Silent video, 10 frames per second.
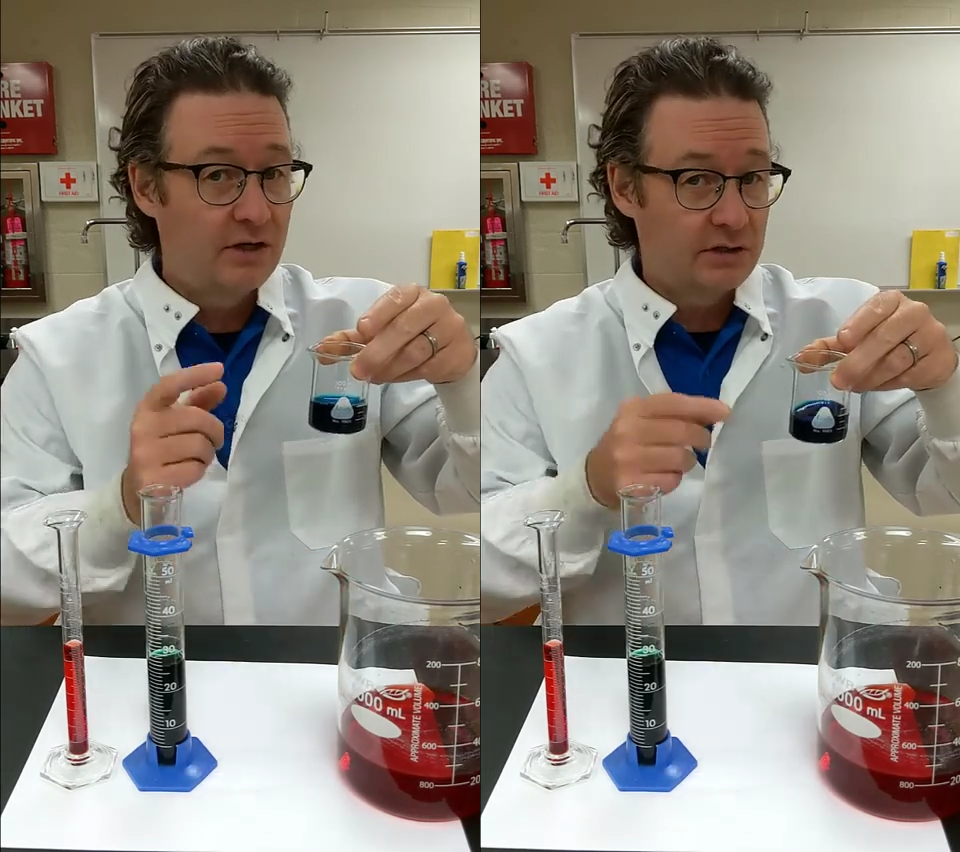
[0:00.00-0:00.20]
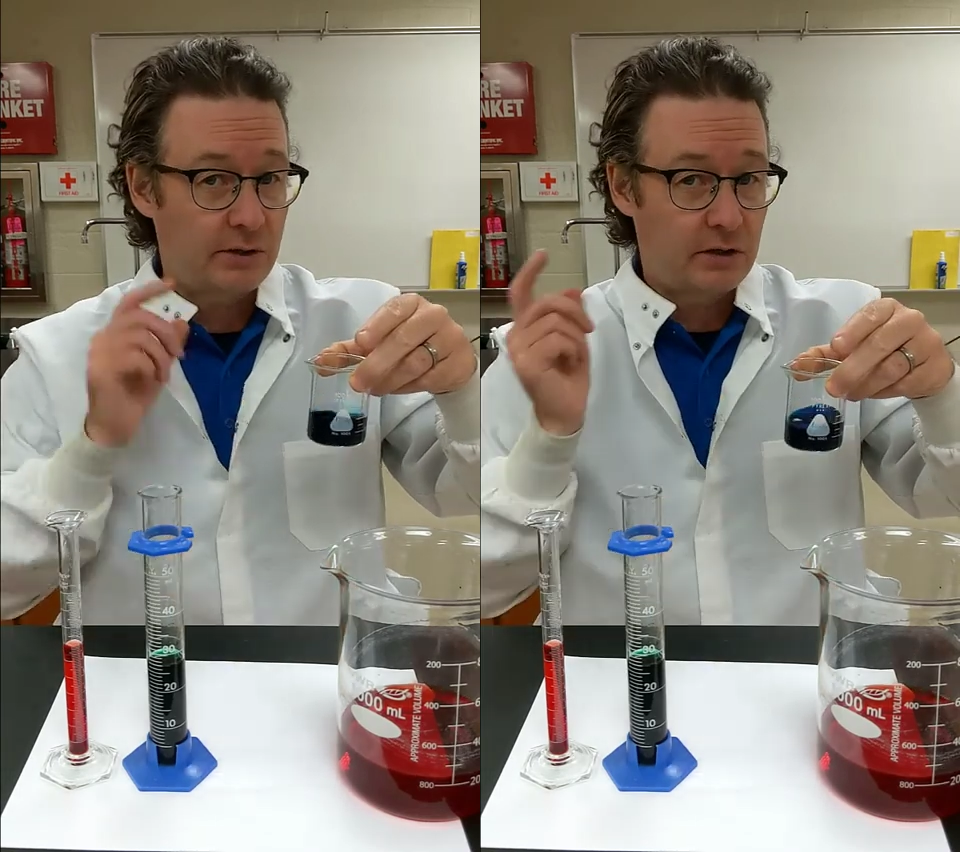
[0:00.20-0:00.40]

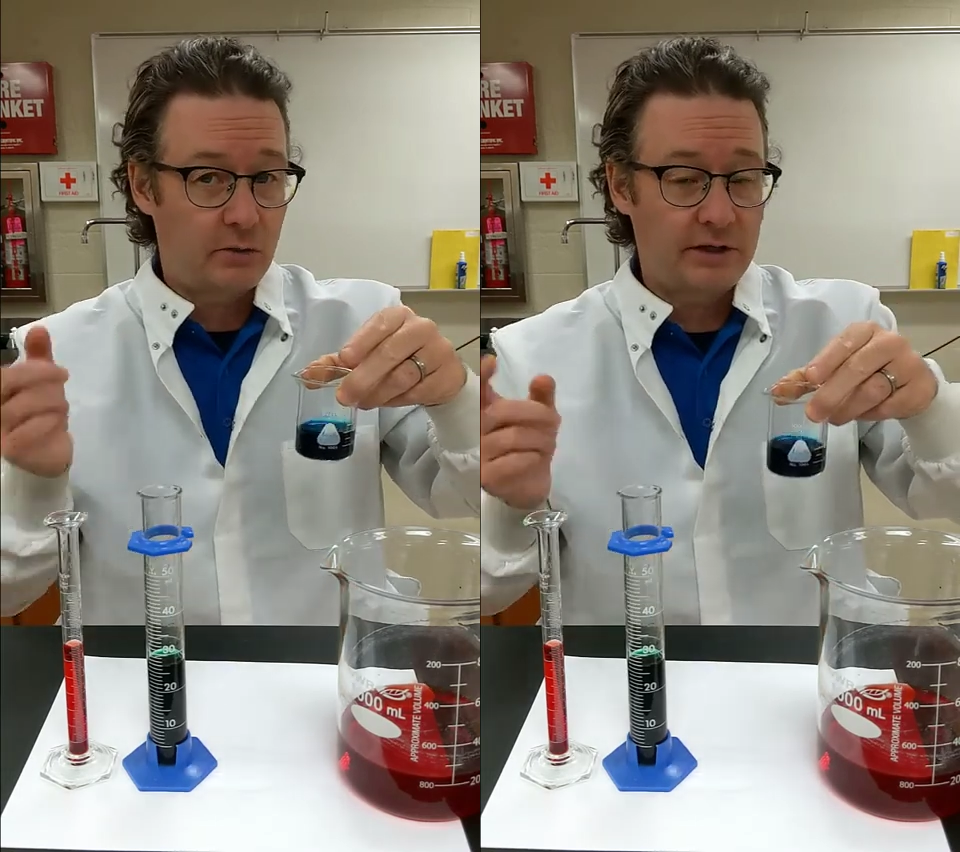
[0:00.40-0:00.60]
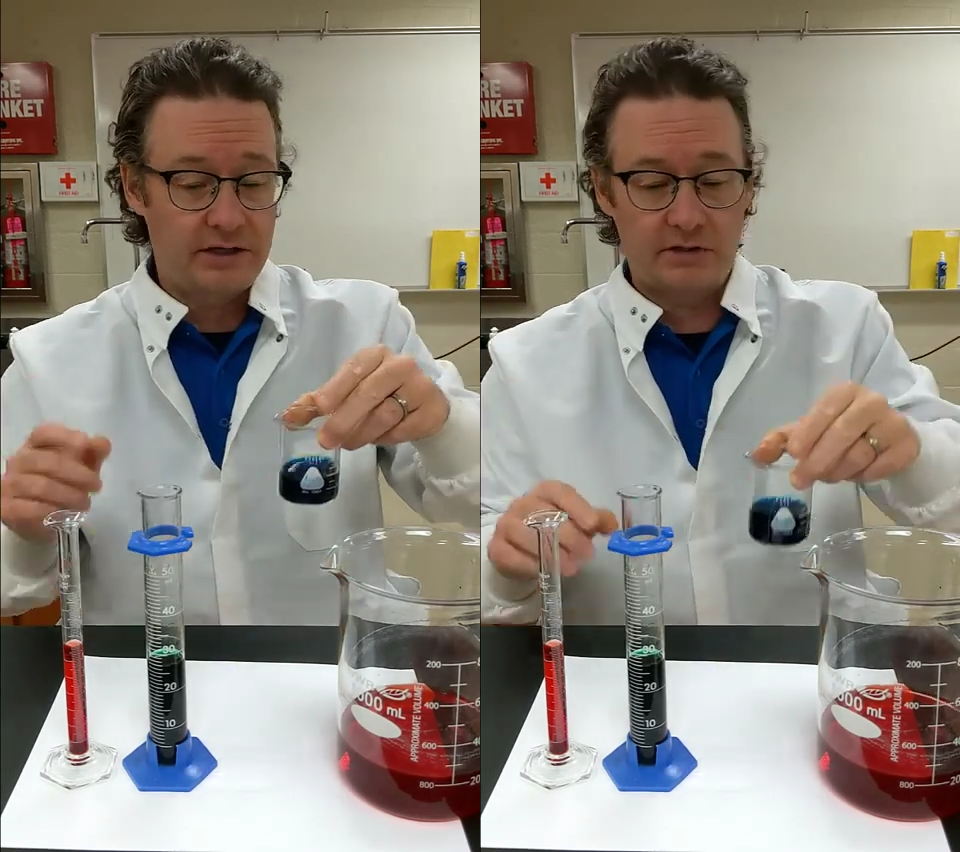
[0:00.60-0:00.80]
so I can
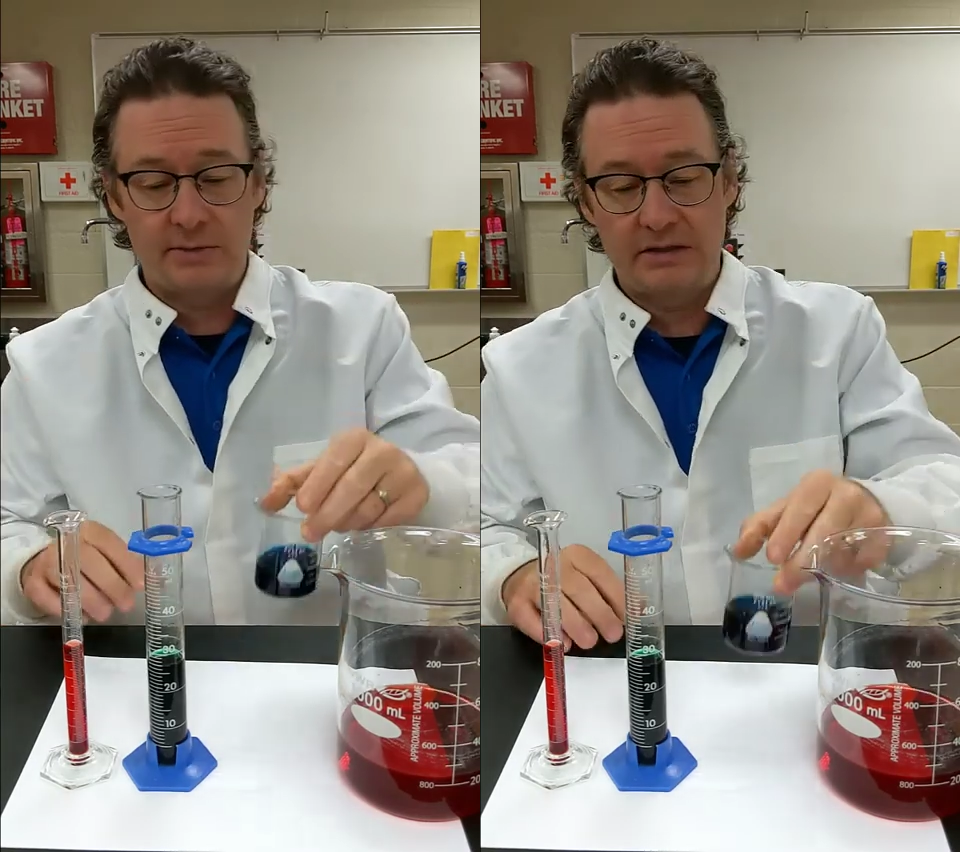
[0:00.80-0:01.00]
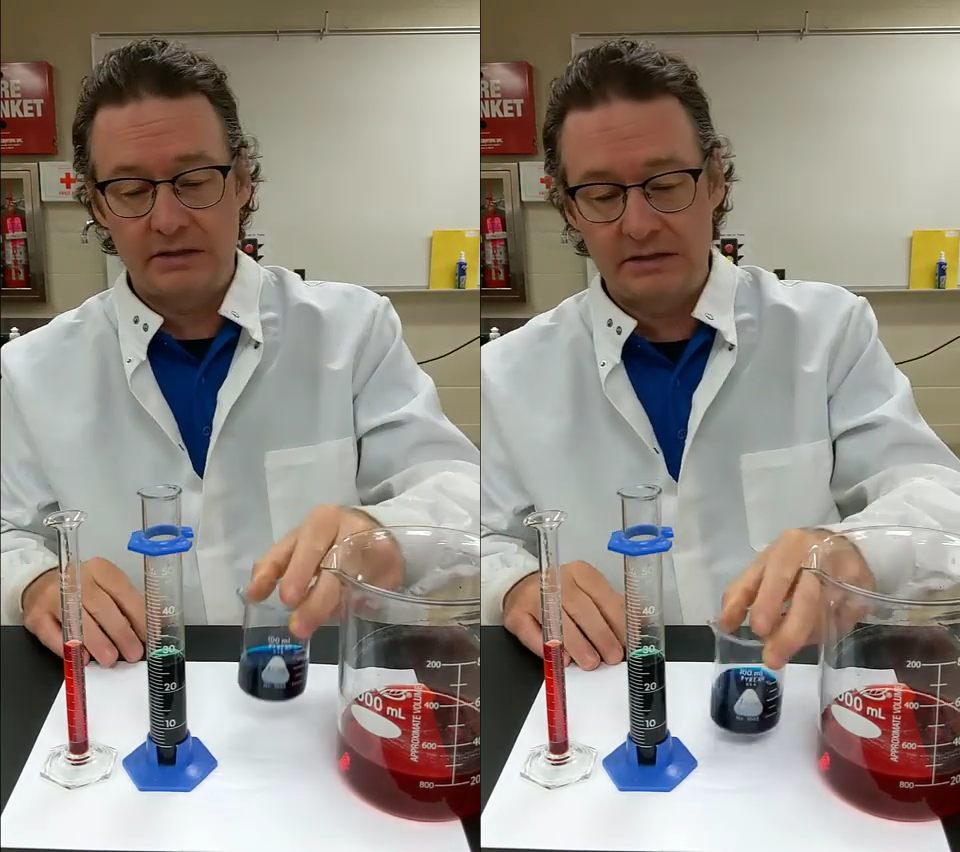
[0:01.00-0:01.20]
only
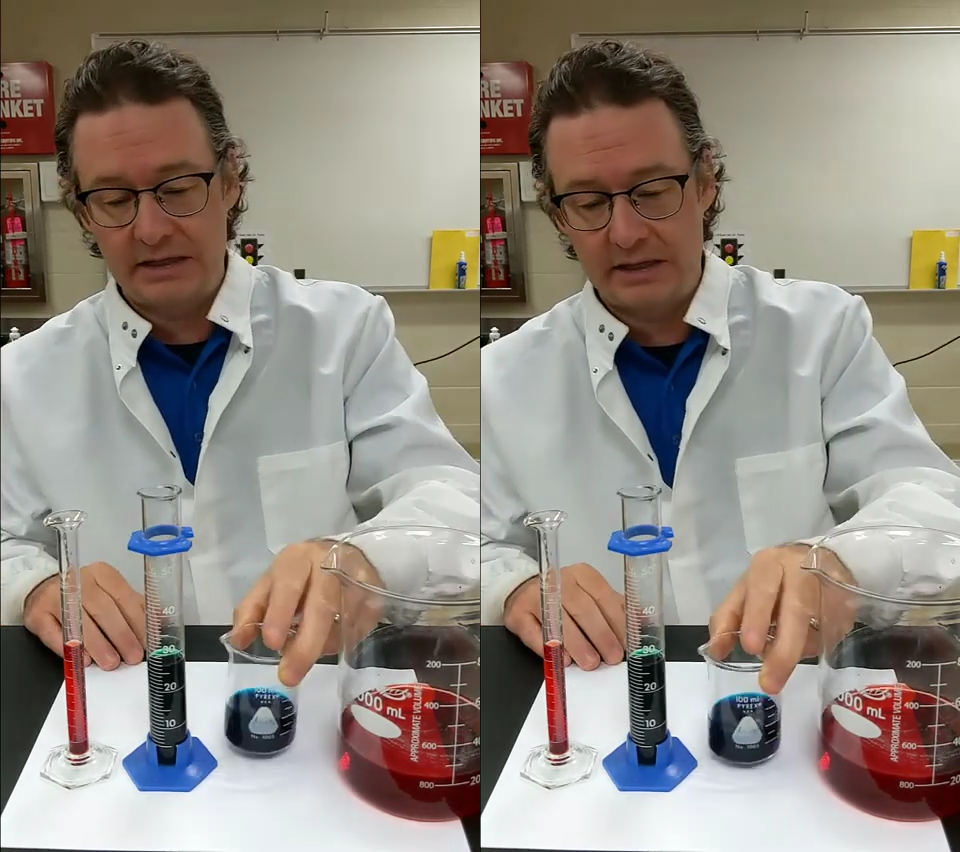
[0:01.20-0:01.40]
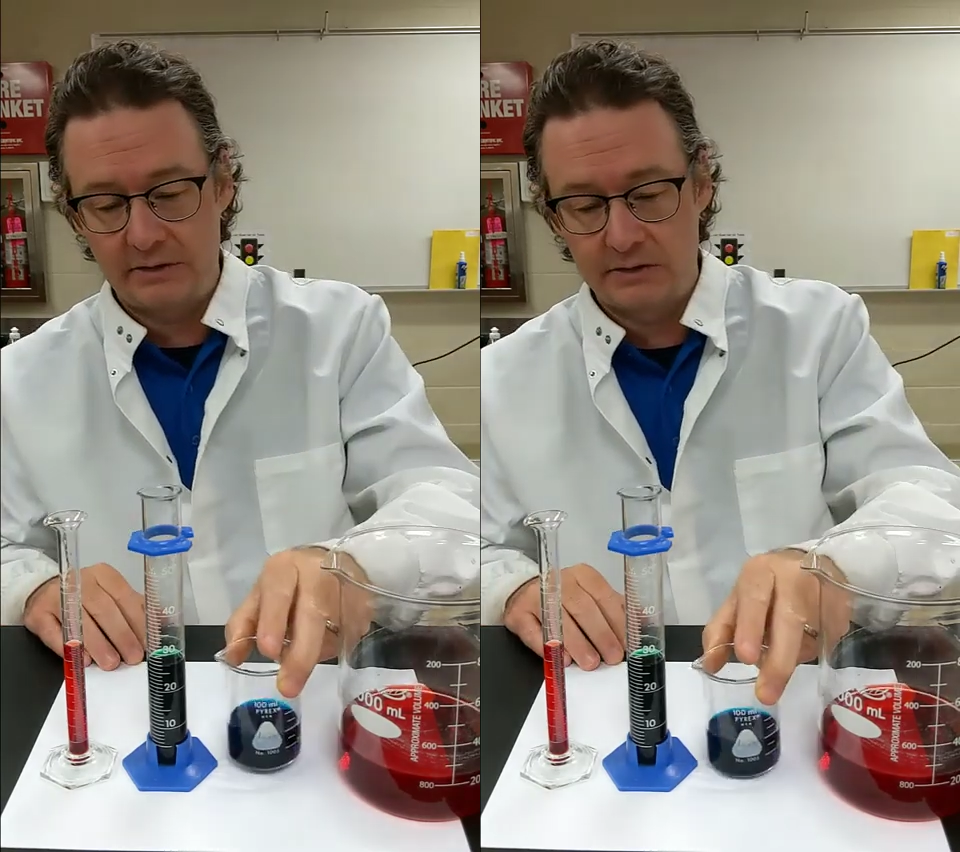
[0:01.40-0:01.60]
estimate to the
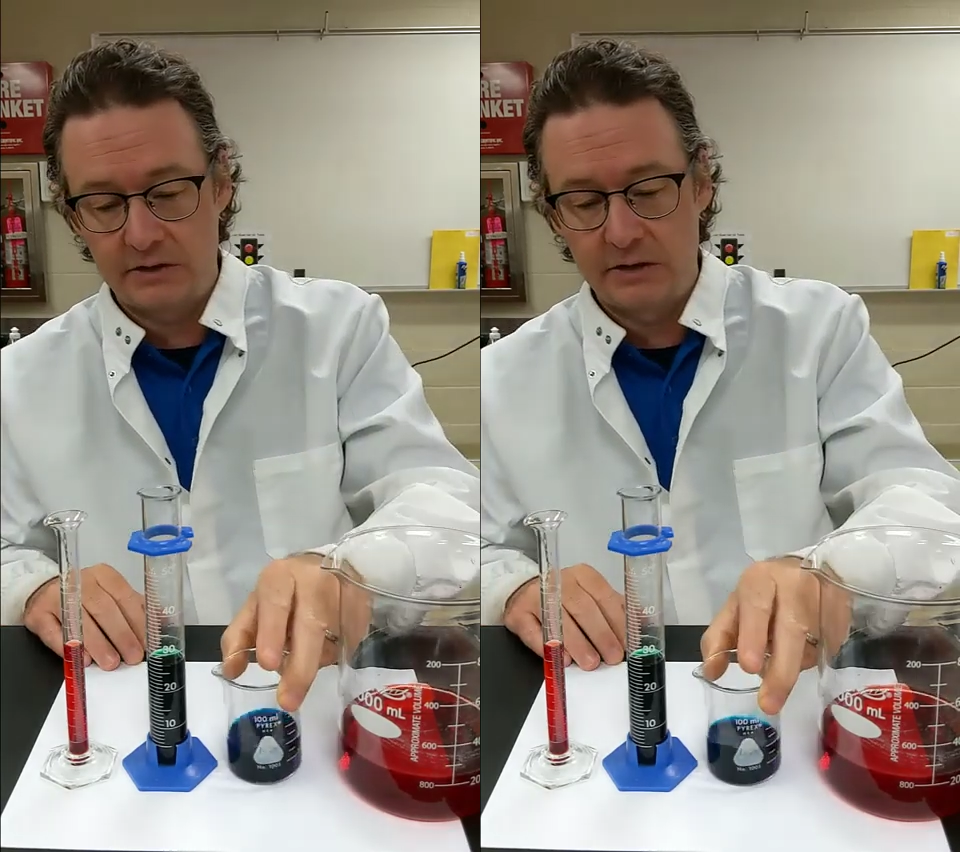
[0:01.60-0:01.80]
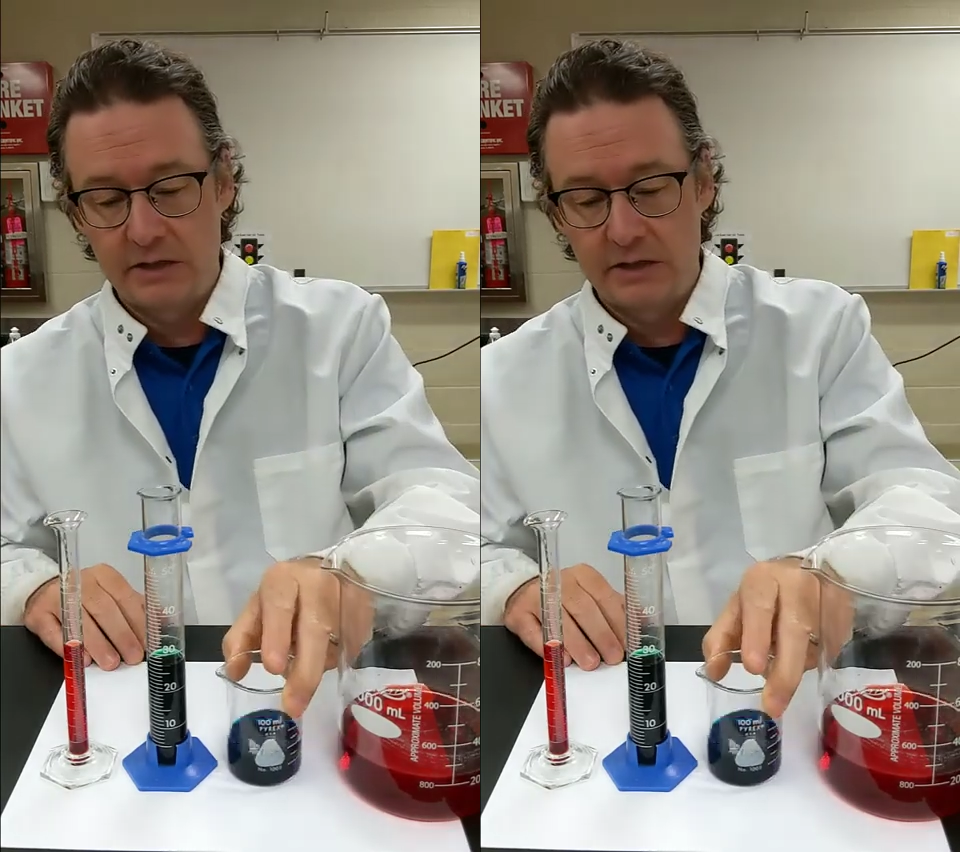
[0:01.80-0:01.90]
tens,